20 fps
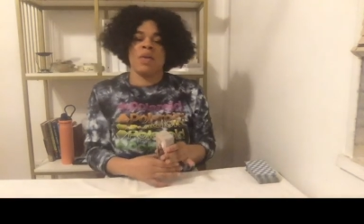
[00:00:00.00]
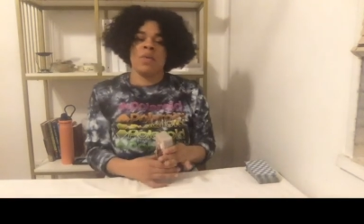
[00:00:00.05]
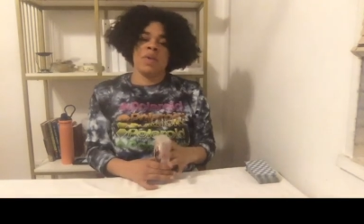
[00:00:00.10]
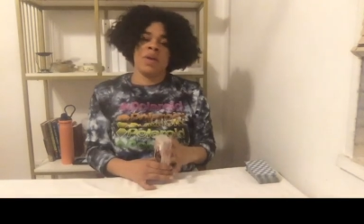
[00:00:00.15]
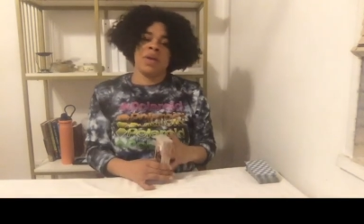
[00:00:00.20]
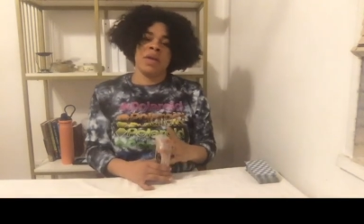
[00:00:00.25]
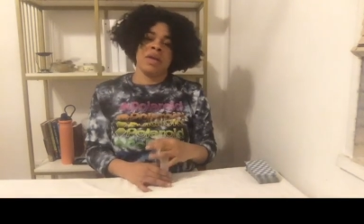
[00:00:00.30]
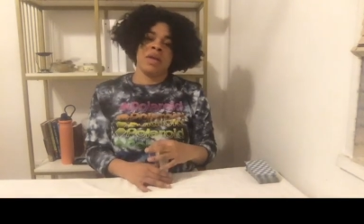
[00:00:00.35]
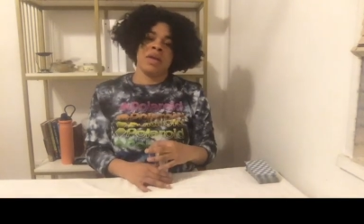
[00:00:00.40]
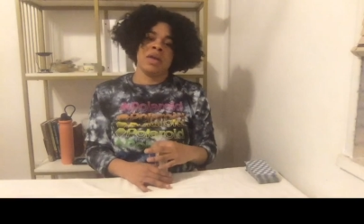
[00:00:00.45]

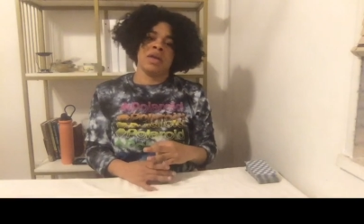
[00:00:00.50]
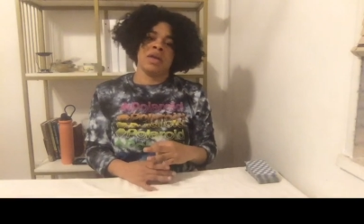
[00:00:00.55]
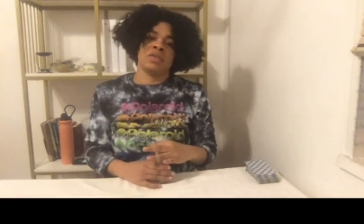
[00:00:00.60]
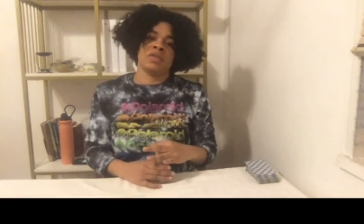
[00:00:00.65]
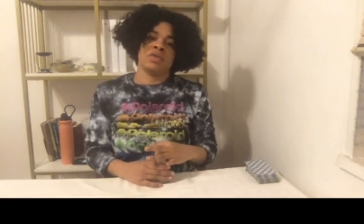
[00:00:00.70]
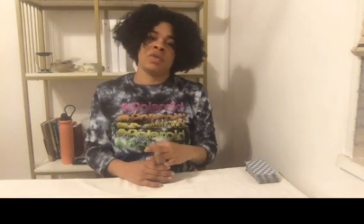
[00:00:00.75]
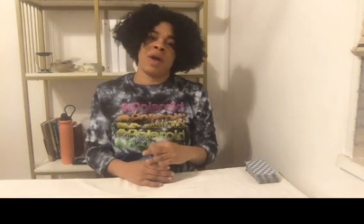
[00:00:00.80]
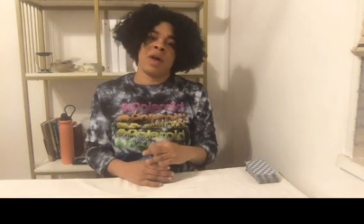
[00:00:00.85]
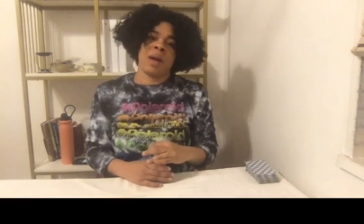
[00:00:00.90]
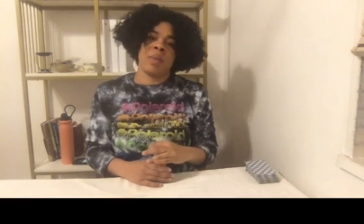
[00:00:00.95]
we
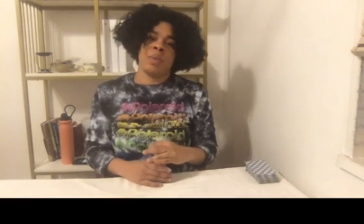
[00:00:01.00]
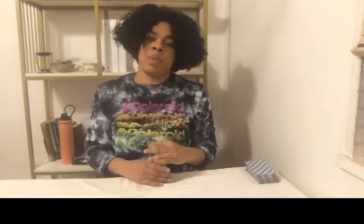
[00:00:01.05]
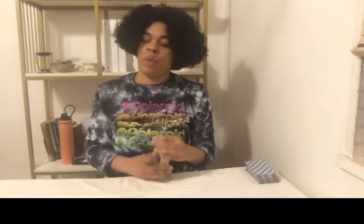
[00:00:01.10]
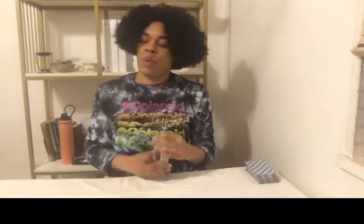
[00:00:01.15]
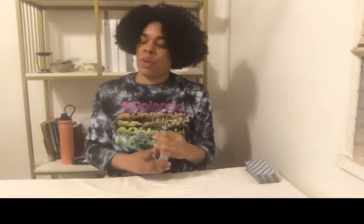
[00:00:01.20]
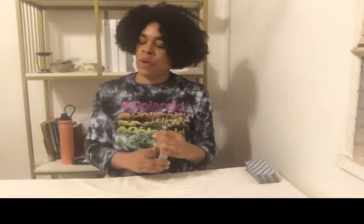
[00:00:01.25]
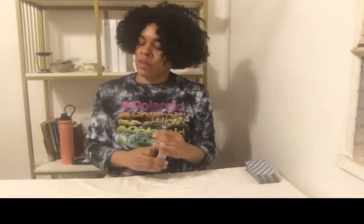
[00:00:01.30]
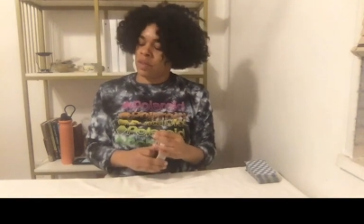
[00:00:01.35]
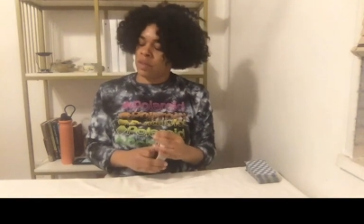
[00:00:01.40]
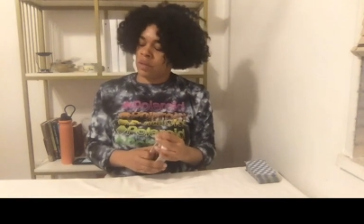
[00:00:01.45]
ascribe
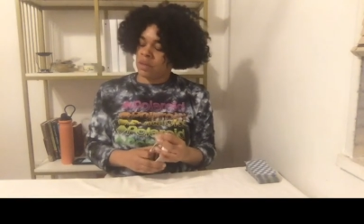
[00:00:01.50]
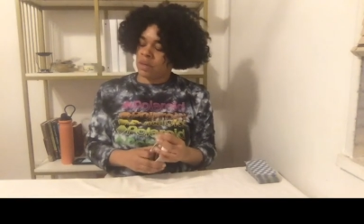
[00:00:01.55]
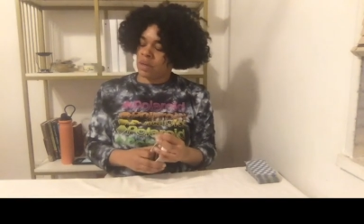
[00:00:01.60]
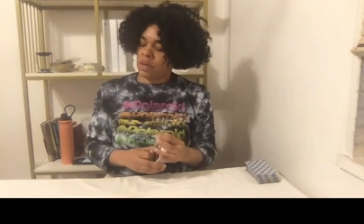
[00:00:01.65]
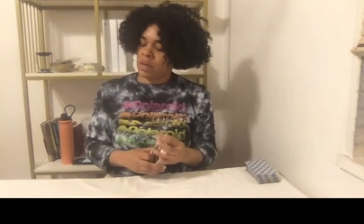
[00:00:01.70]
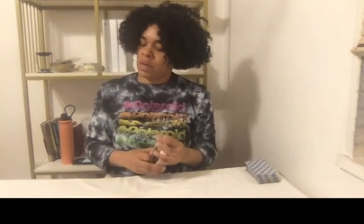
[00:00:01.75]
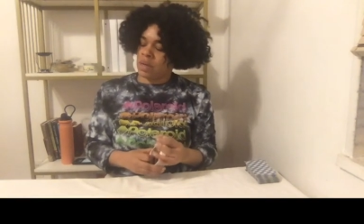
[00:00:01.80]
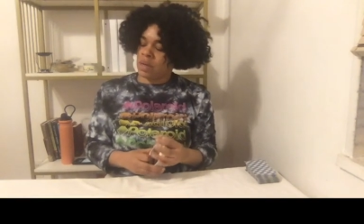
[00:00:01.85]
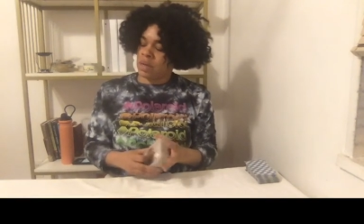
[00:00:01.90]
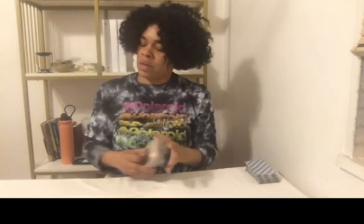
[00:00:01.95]
worth
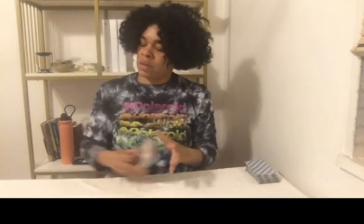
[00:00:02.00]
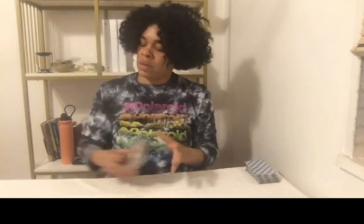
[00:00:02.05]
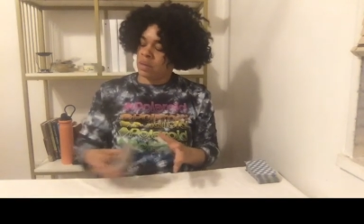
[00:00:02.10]
to,